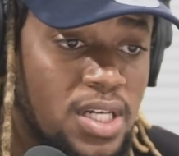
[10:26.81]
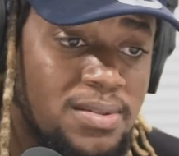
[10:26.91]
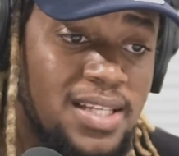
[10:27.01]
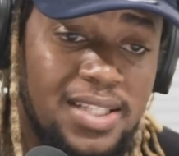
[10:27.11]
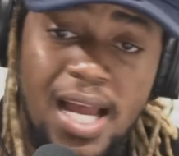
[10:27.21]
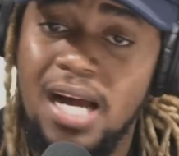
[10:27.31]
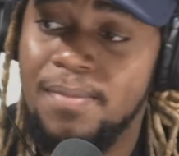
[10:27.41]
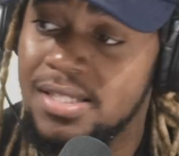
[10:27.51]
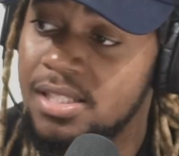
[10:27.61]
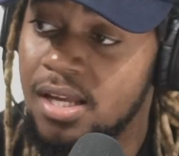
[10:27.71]
In terms of
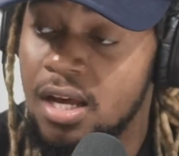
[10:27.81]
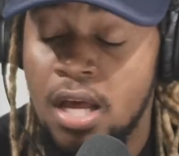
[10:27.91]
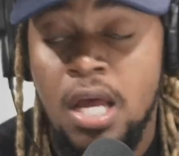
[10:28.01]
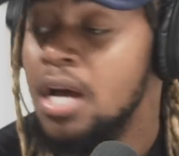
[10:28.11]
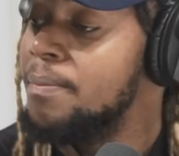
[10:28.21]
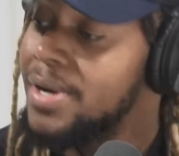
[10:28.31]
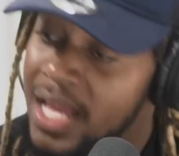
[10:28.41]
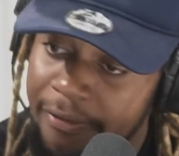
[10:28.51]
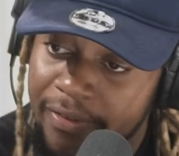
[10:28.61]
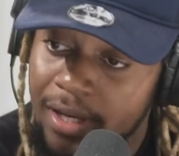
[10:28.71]
Skinner Masicka,
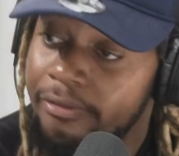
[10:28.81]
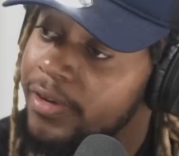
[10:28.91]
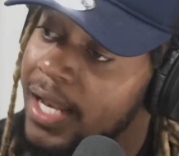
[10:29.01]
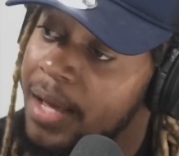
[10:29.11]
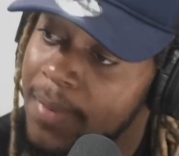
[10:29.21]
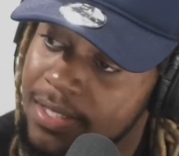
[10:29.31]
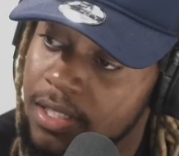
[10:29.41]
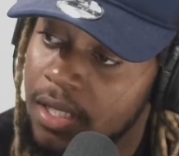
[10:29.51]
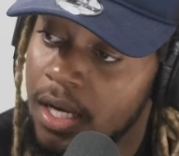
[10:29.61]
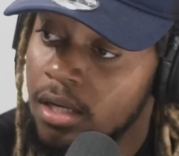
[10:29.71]
but definitely feel like
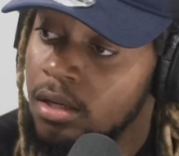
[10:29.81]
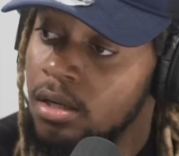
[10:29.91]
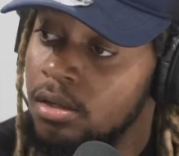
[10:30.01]
Masicka,